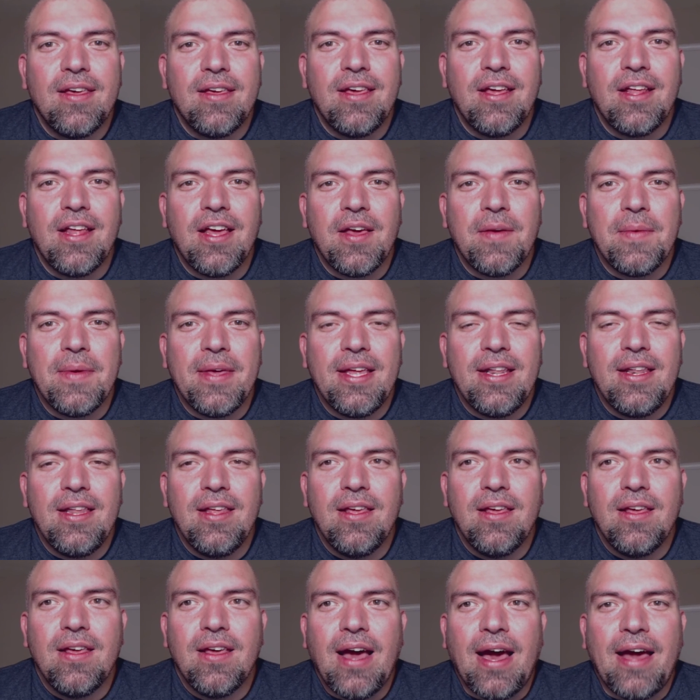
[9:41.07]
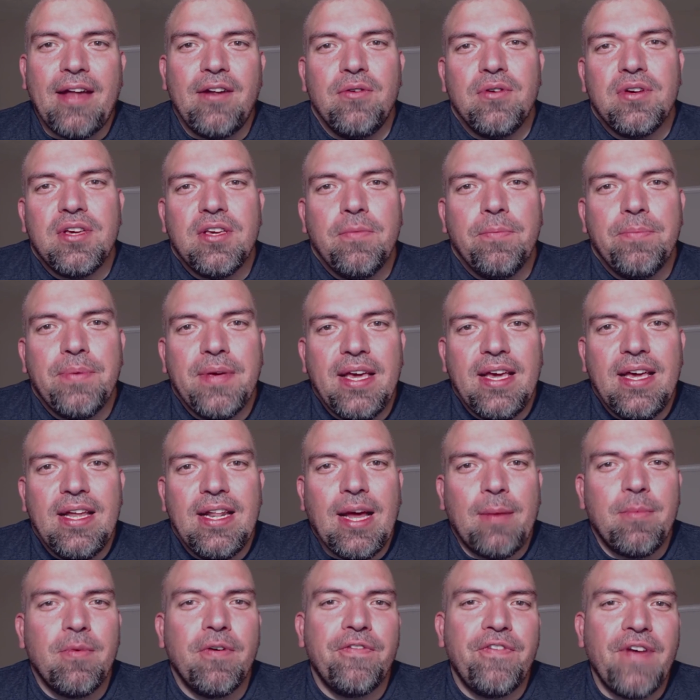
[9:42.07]
You know what I mean? I don't
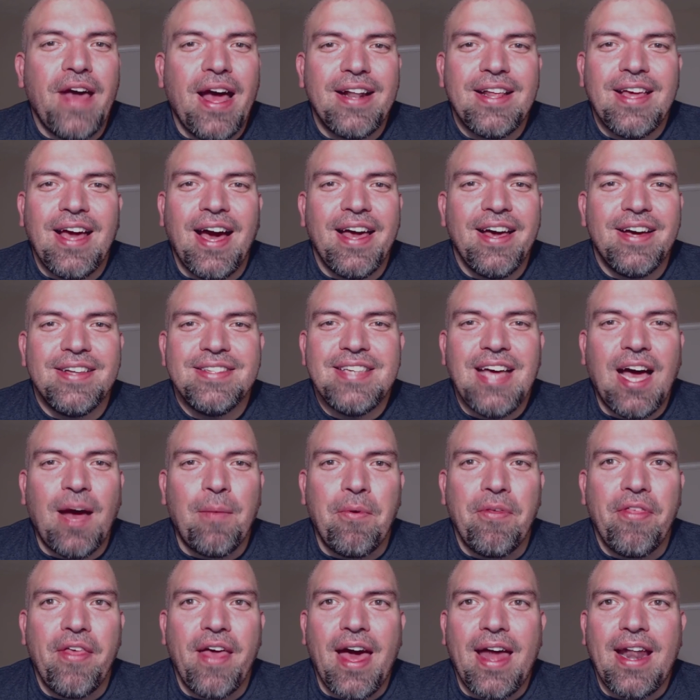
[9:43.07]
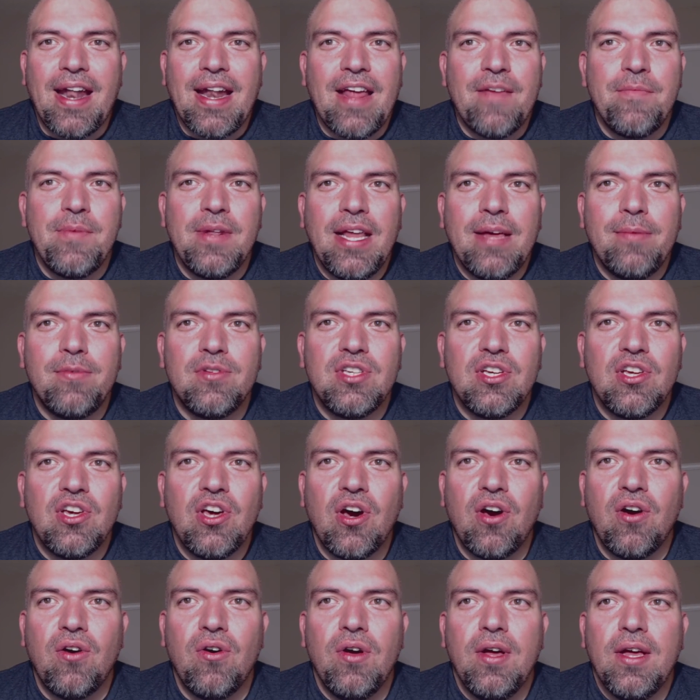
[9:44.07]
compete. I'm a fat guy on top of that, and I've been able to
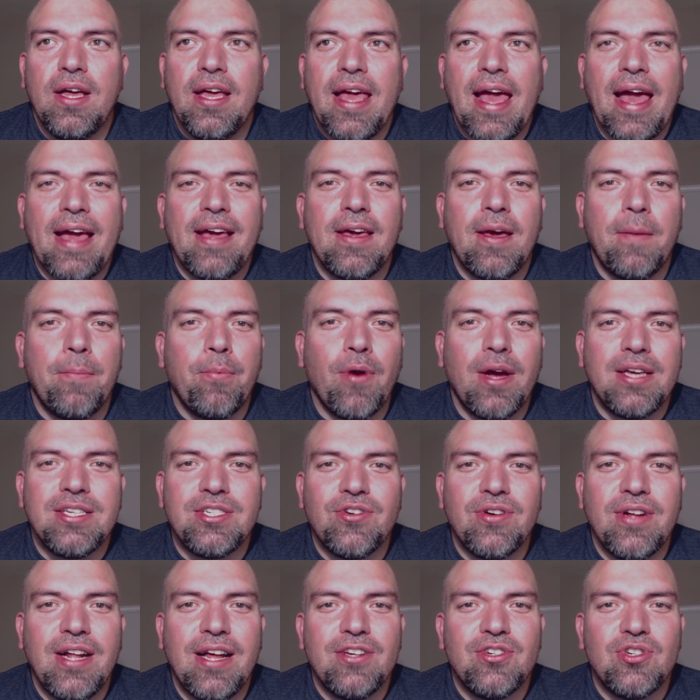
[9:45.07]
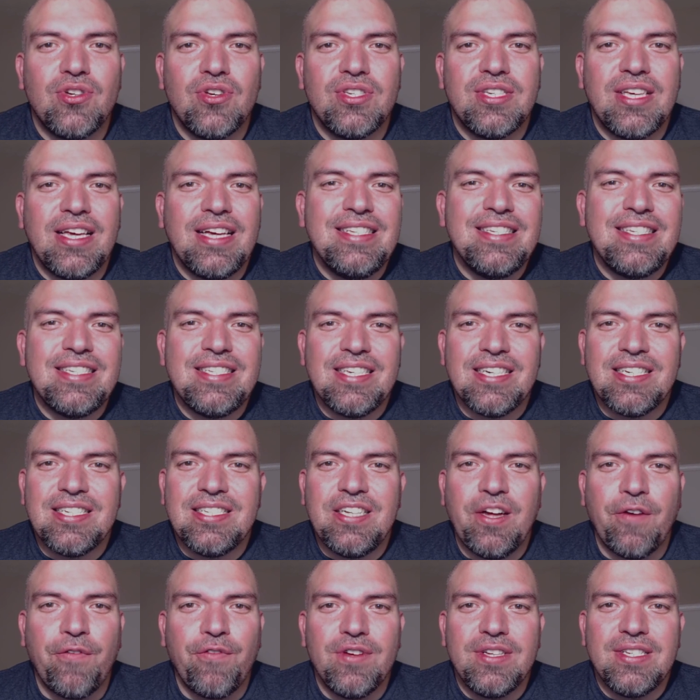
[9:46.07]
go and get press credentials in
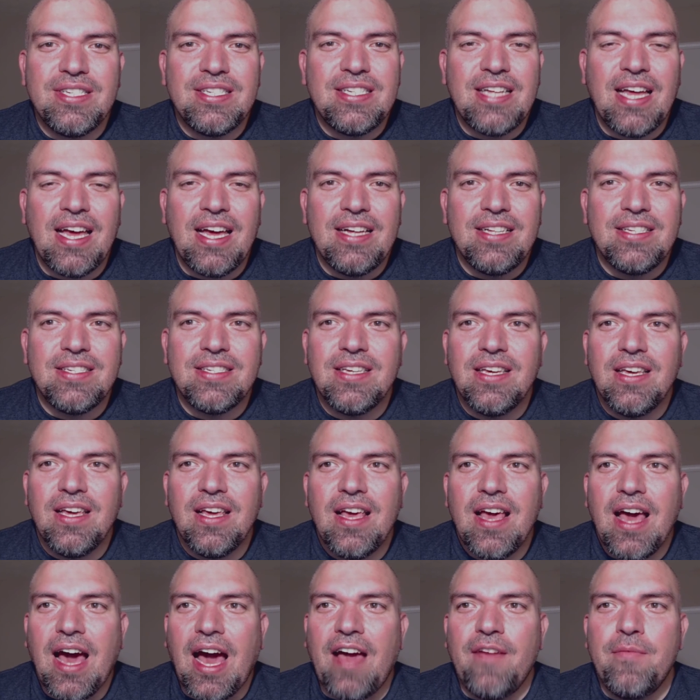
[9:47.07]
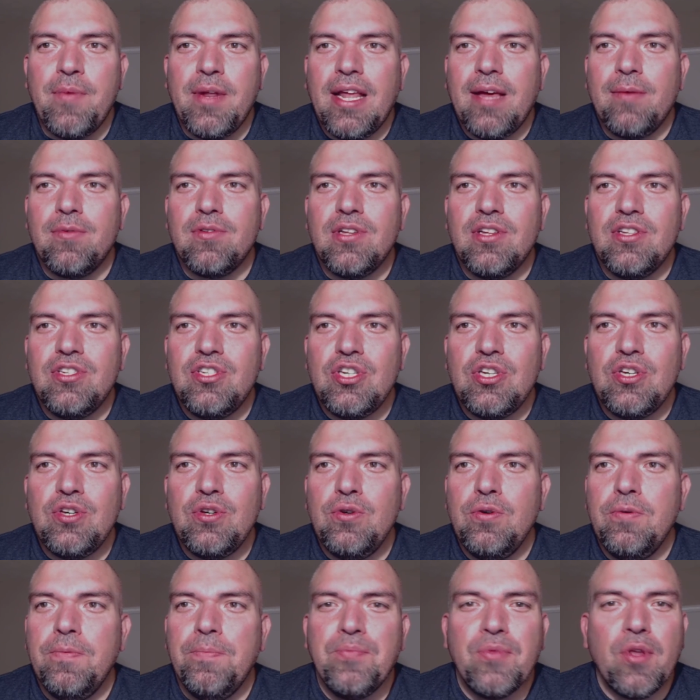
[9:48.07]
6 different states. I've been able to
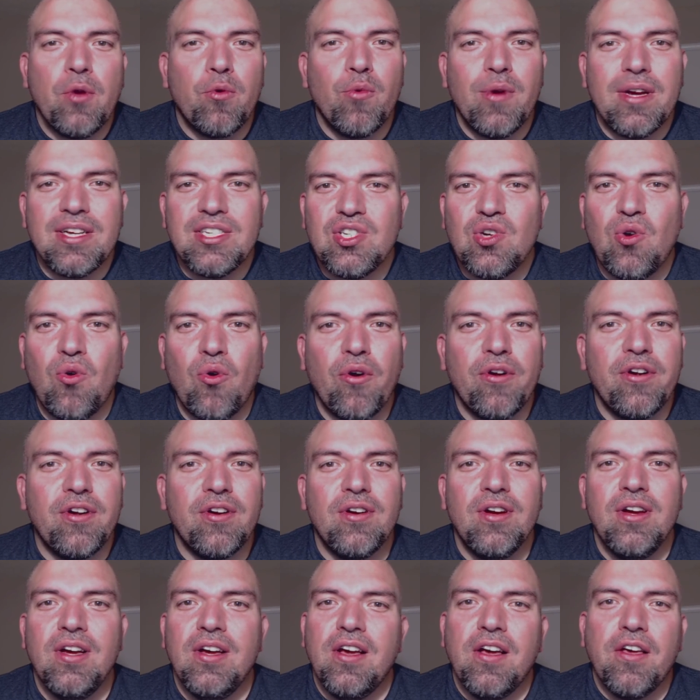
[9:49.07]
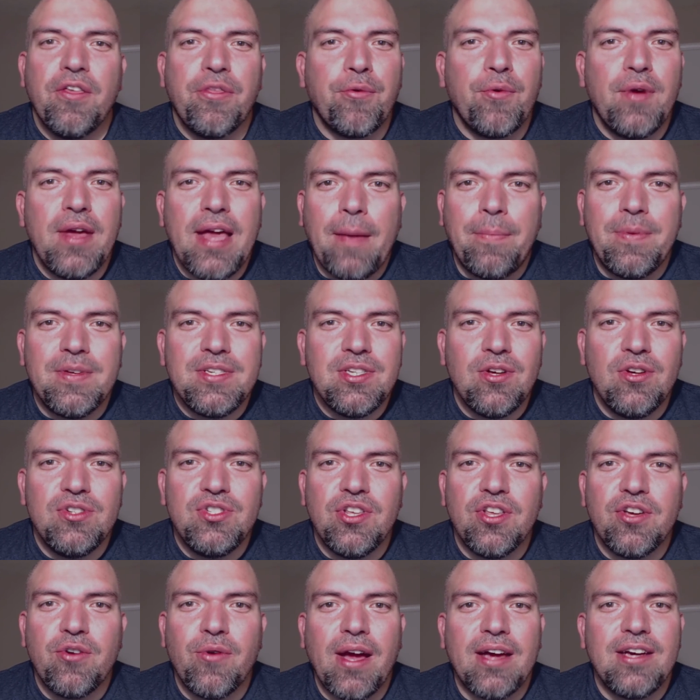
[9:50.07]
do Rick's Corner, 3
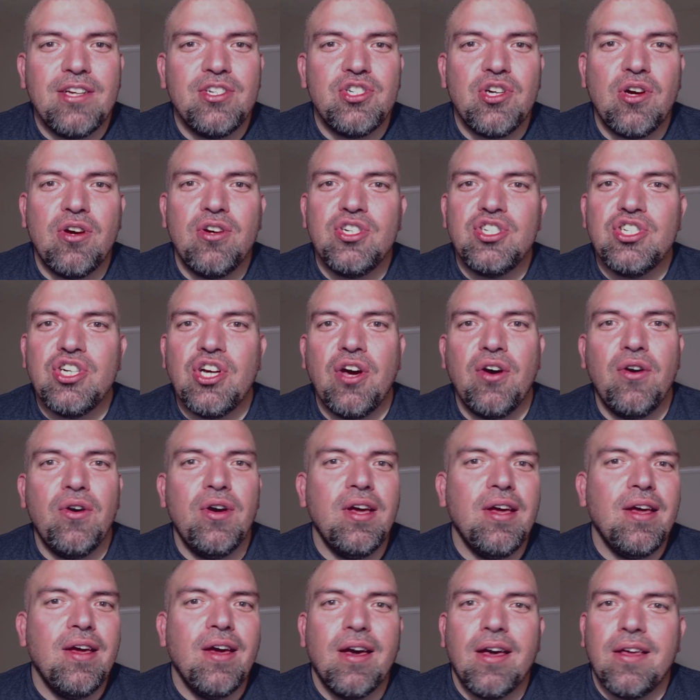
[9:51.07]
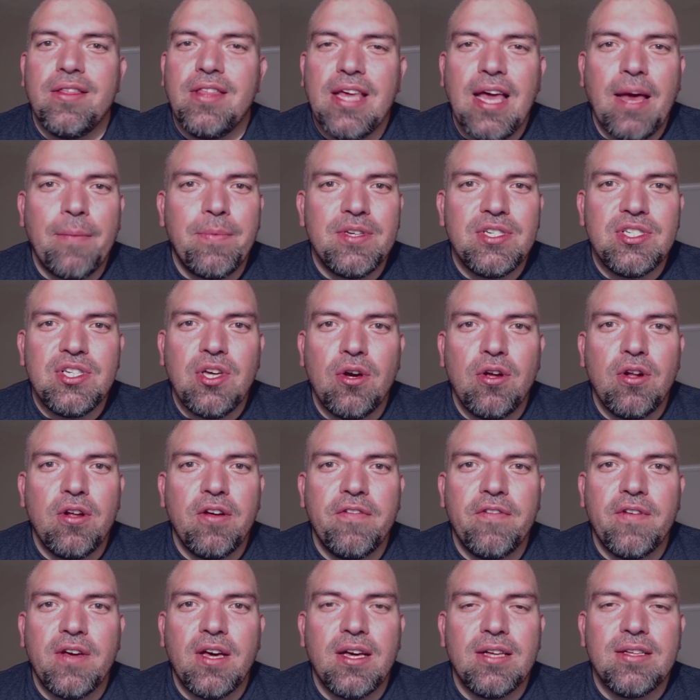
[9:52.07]
episodes of the Greg and Joe Show, the
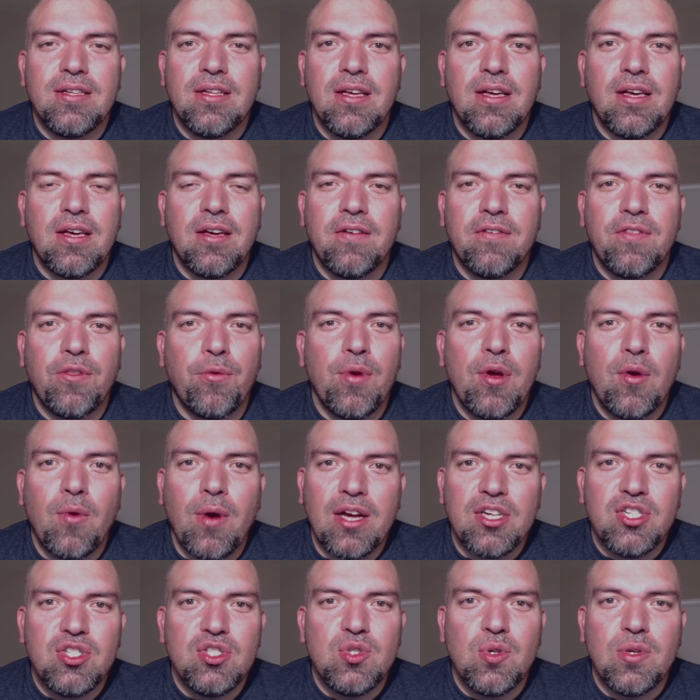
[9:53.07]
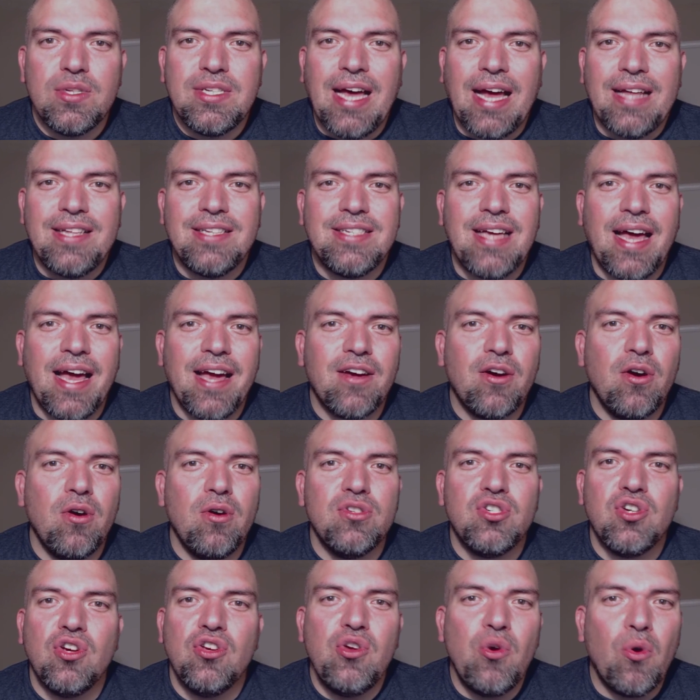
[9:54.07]
episode of 3 Questions with Tad the Diet
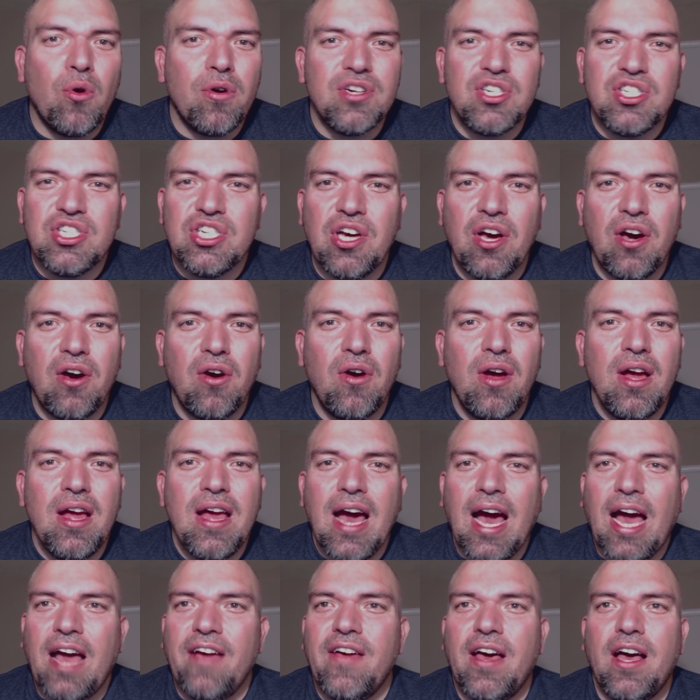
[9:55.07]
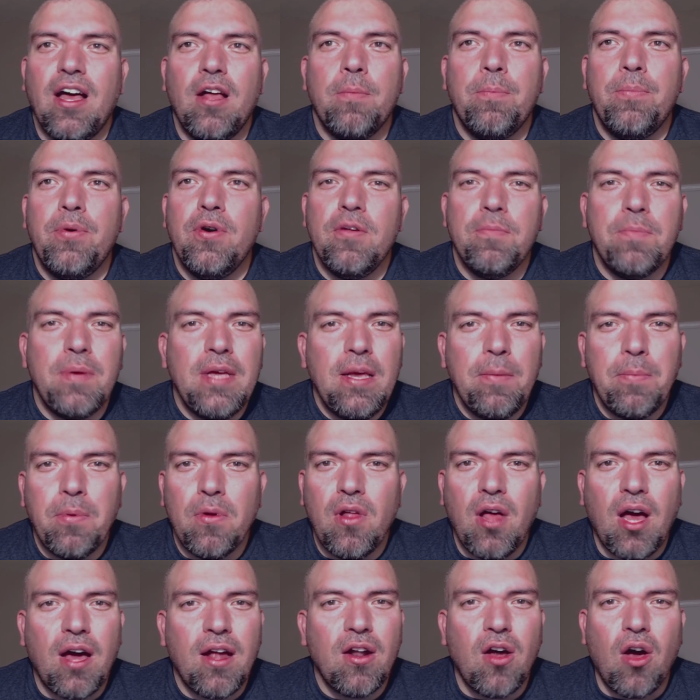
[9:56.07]
Coach, your show. I've helped put
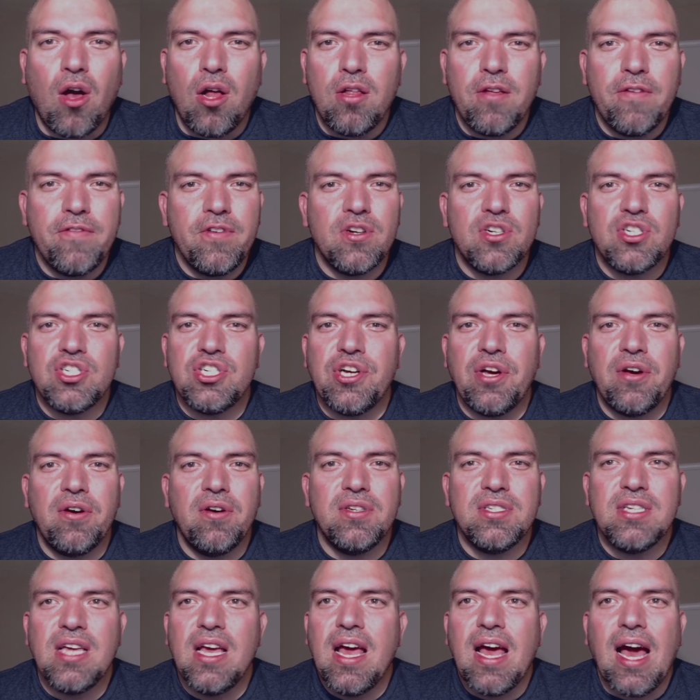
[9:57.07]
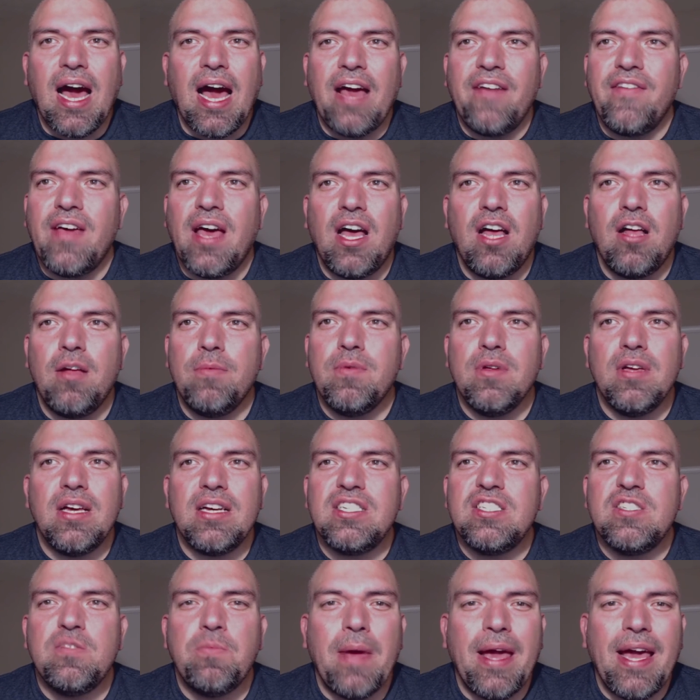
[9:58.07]
people on all of your shows. I've helped
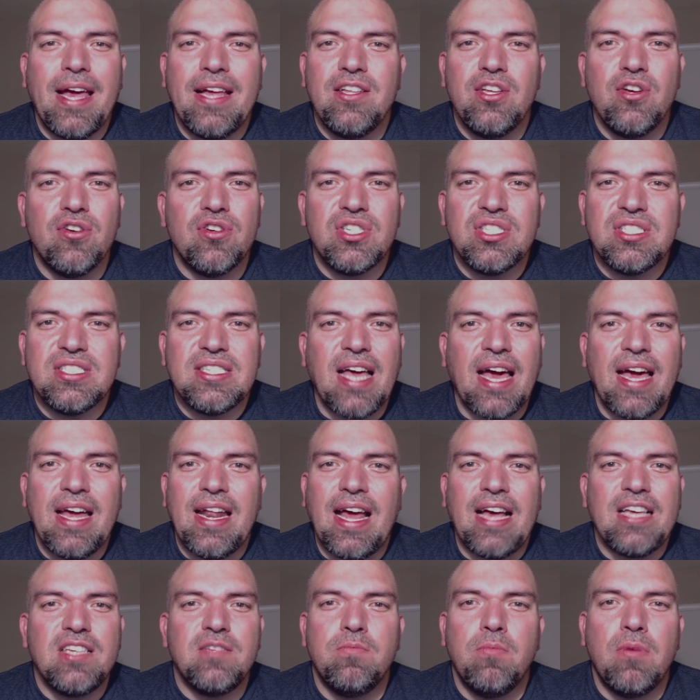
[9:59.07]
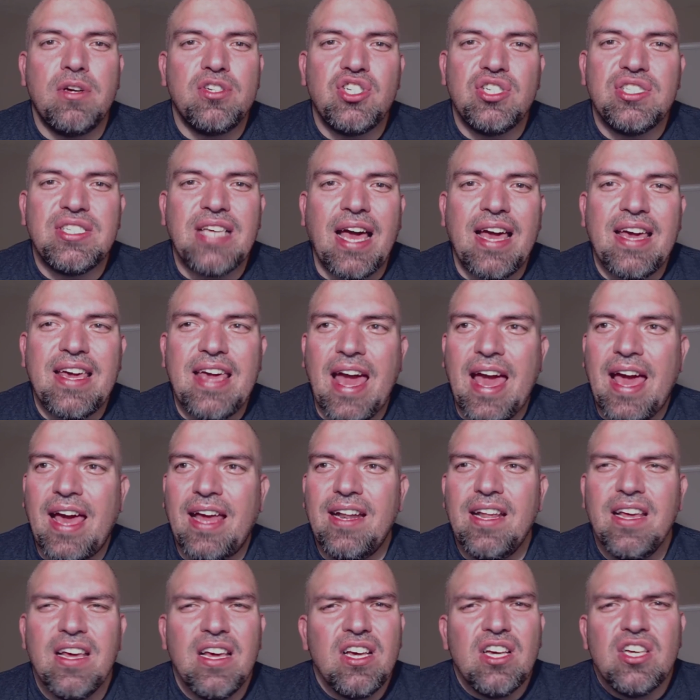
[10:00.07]
expand your site as much as I
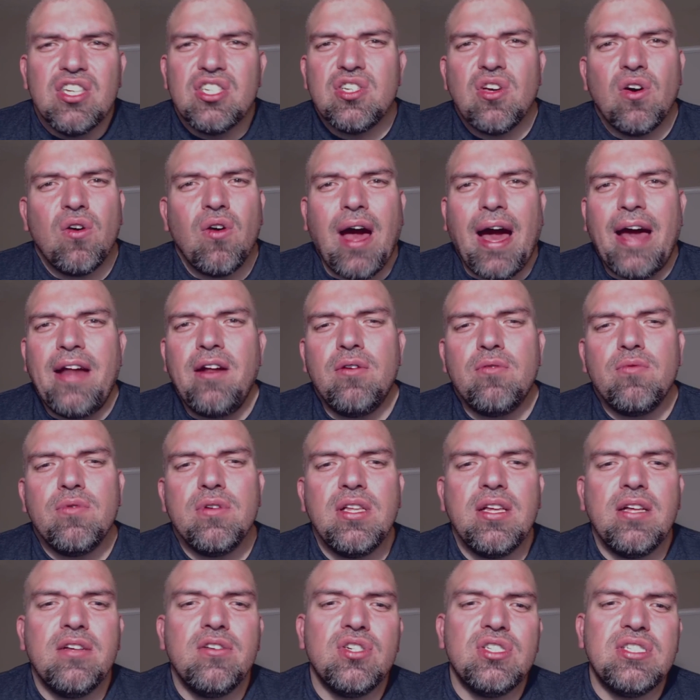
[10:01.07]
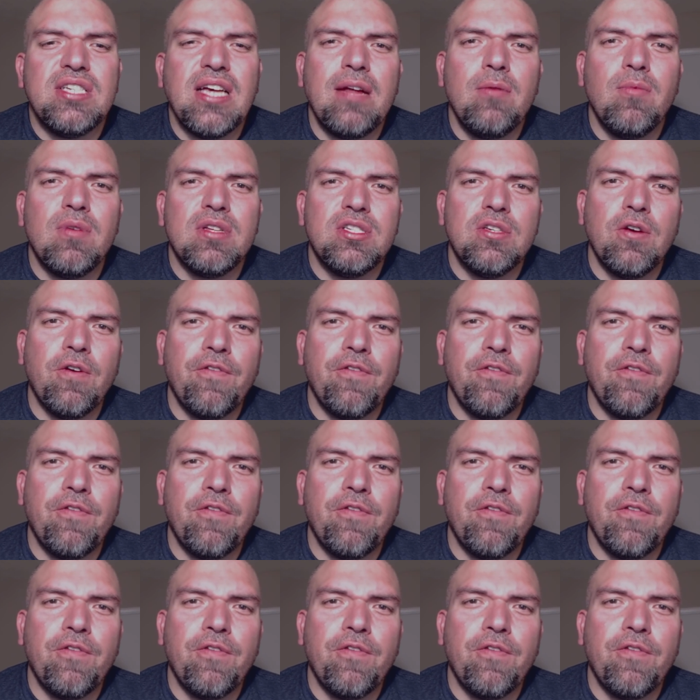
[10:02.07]
can. So I don't really understand what's